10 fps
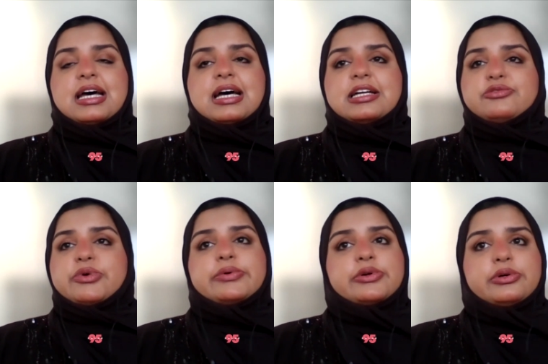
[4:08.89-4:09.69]
And
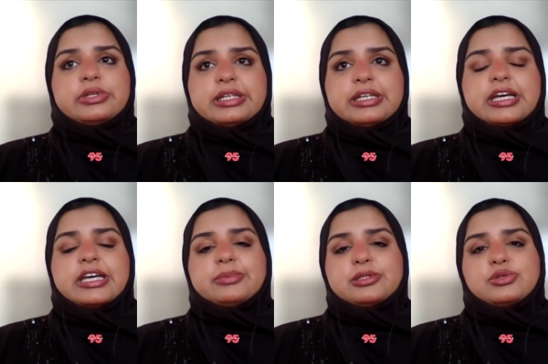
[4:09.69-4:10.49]
we were only
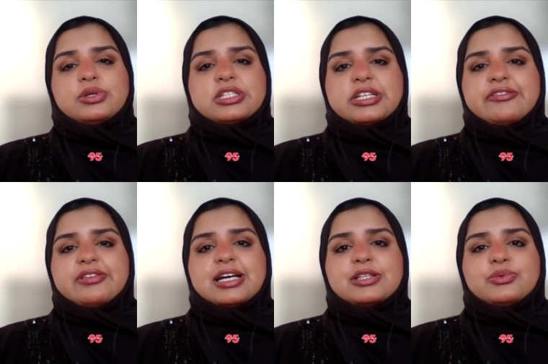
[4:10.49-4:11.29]
able to
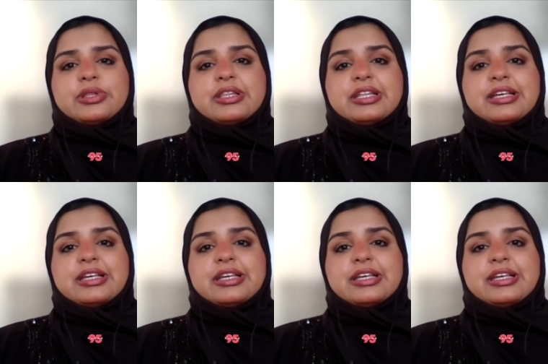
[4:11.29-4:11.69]
achieve that with